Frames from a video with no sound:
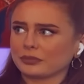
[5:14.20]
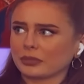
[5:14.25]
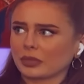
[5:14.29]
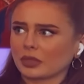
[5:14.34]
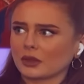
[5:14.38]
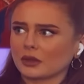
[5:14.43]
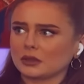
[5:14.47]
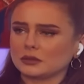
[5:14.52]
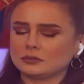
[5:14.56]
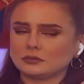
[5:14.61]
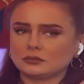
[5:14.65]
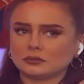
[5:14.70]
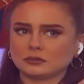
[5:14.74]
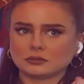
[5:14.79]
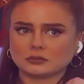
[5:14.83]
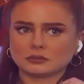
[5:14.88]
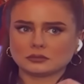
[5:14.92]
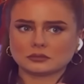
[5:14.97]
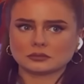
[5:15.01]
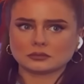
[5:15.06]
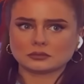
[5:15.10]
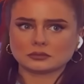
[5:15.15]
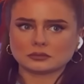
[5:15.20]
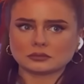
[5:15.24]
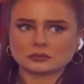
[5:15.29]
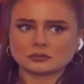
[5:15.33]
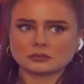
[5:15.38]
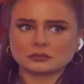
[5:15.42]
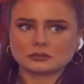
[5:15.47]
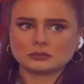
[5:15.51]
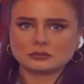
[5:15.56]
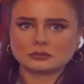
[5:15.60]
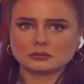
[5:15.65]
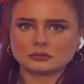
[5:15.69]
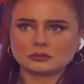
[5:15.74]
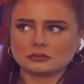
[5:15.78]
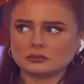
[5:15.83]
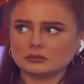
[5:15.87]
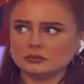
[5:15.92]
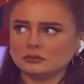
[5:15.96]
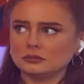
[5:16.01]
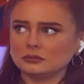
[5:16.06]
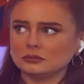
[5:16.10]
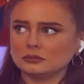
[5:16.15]

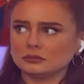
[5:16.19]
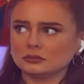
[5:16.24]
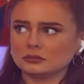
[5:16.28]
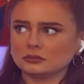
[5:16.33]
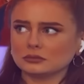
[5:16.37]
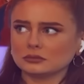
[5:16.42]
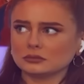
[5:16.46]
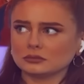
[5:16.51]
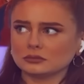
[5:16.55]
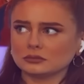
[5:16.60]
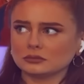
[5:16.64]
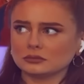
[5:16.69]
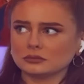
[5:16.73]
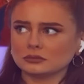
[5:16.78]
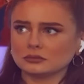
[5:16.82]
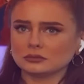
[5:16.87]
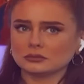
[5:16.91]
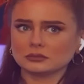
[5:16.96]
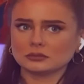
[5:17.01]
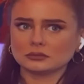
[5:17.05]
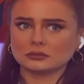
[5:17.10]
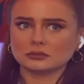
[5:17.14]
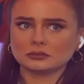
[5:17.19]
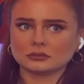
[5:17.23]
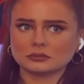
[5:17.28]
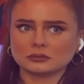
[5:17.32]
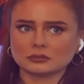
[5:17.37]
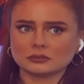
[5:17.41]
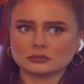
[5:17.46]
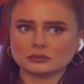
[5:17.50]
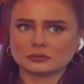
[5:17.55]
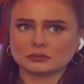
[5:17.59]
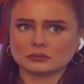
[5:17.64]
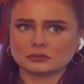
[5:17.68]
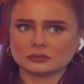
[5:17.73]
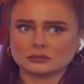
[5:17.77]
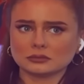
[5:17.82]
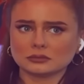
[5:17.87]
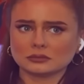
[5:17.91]
(not speaking)